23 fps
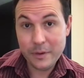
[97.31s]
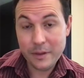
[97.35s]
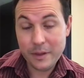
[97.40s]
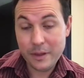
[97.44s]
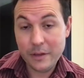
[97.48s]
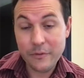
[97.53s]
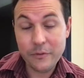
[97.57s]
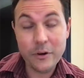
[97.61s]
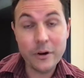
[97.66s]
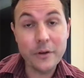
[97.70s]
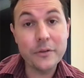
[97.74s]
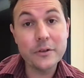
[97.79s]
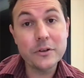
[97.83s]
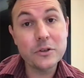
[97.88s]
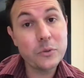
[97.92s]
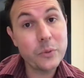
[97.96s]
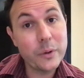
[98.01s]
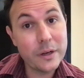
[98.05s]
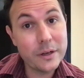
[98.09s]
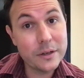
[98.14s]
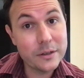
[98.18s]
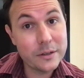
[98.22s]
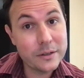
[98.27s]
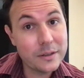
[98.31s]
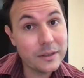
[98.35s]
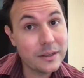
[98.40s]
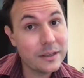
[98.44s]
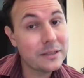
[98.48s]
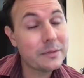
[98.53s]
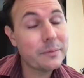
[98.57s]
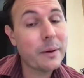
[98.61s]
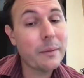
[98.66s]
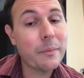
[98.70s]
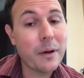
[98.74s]
If you're on the Twitters,
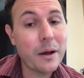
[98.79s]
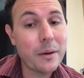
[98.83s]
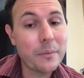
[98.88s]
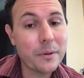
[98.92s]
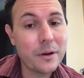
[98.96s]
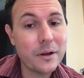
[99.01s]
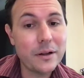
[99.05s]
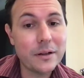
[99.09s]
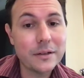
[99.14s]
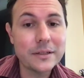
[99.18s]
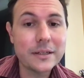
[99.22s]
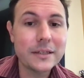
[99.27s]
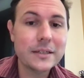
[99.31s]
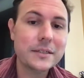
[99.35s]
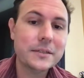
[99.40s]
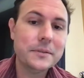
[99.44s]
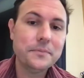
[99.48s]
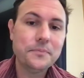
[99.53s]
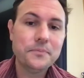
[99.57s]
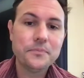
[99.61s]
as my mom calls it,